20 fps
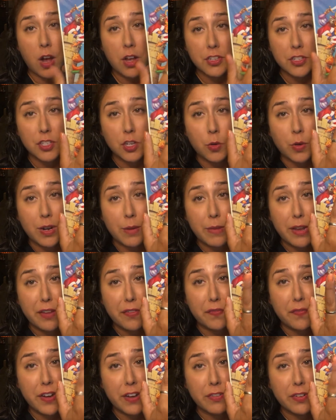also one of my
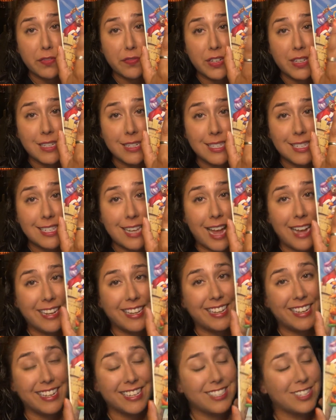favorite villain
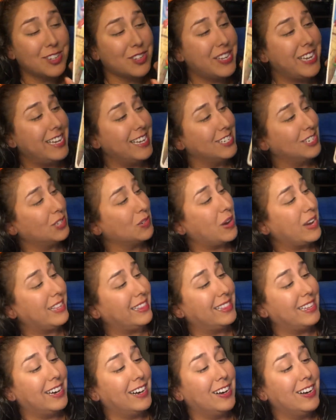sidekicks. There's Hiss right
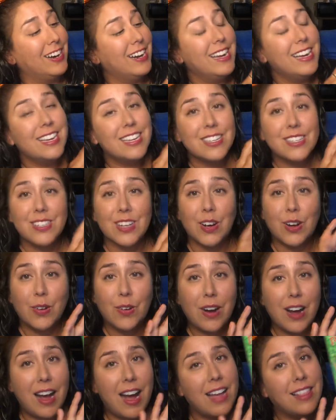there.
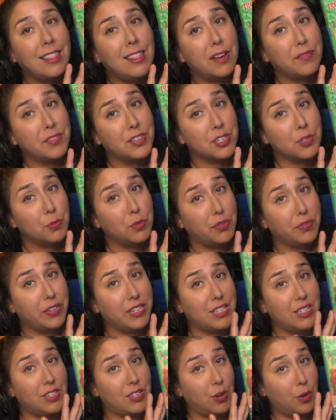So I love this
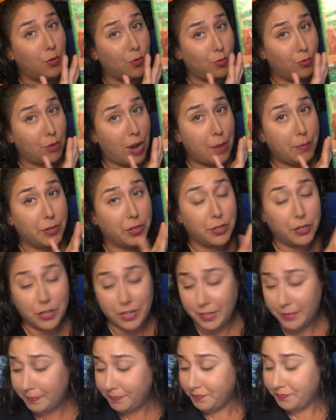movie, so Robin
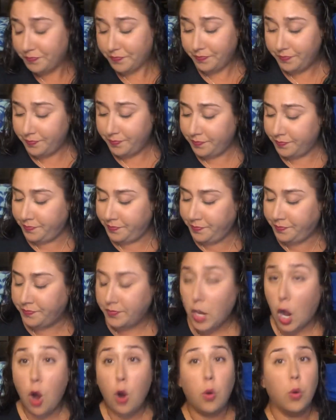Hood.
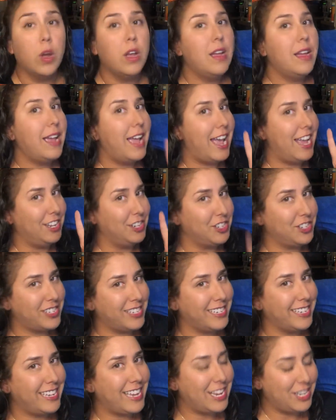Oh, and just
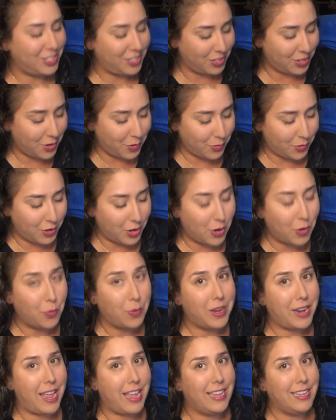in case you don't know
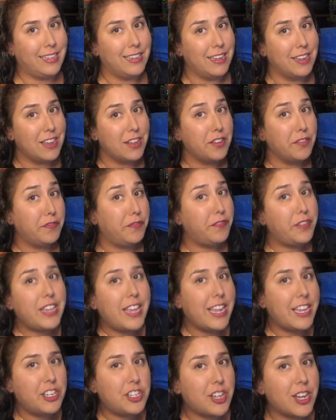what a
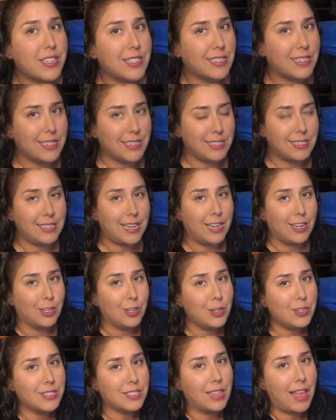VHS cassette
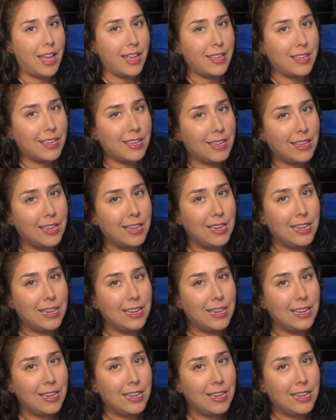looks like,